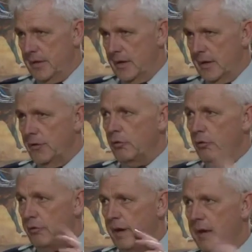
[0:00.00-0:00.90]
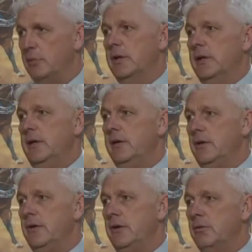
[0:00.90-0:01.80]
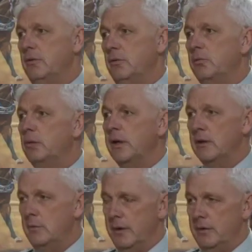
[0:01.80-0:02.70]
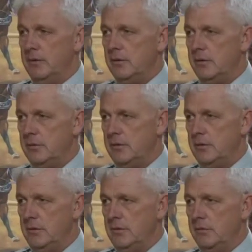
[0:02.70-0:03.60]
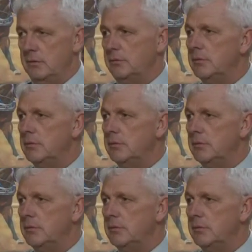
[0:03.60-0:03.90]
other family that would bring them in to do